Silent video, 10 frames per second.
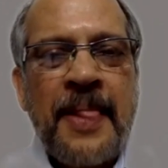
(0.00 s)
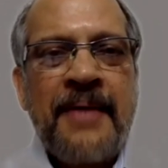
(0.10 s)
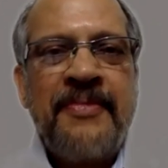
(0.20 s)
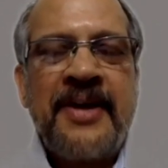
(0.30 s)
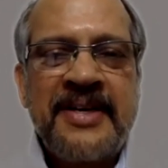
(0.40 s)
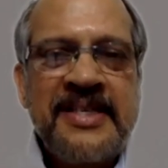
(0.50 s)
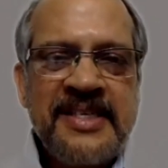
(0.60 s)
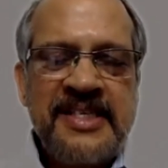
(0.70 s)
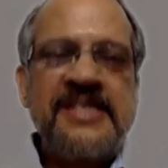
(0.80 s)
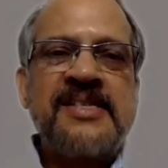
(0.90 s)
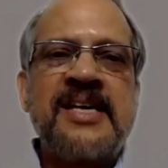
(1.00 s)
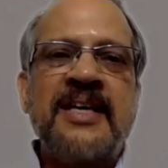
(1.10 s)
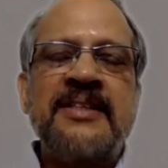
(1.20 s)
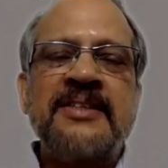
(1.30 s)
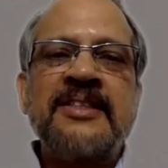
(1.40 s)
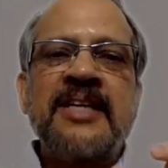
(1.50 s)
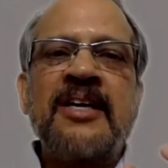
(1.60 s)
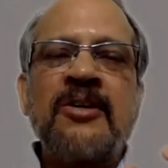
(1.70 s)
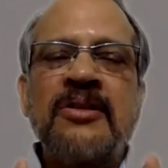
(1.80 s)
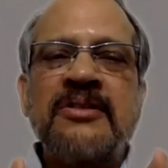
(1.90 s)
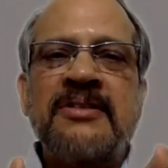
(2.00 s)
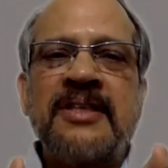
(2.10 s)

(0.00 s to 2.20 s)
The reason is that these are not